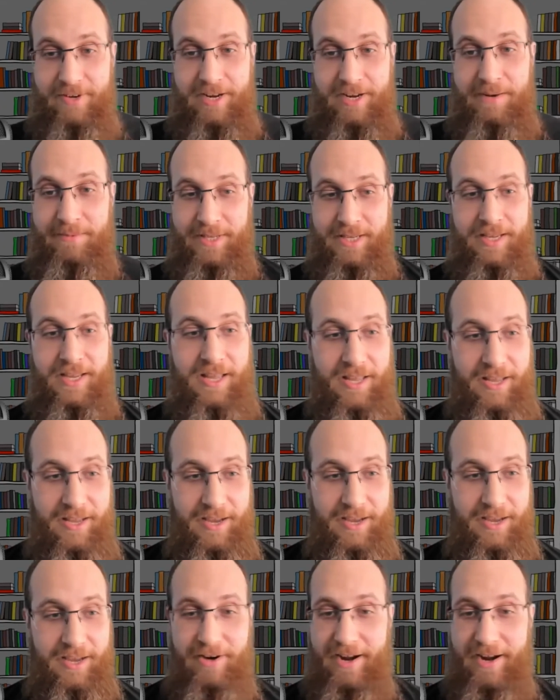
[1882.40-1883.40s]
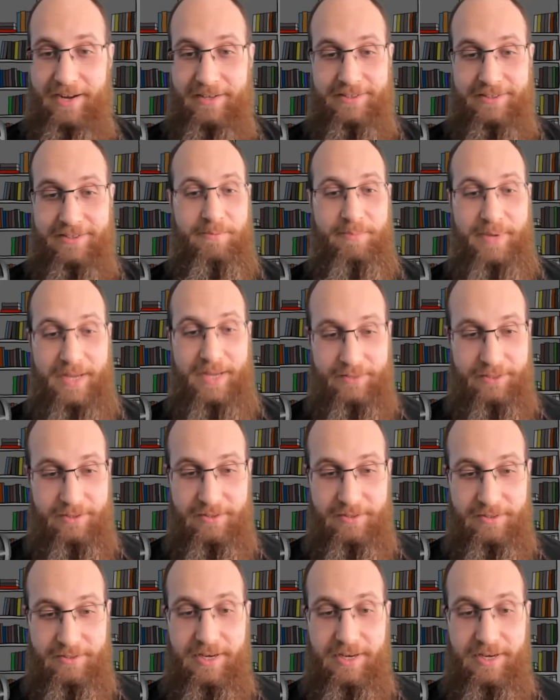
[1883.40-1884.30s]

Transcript: family, and you're asking them about their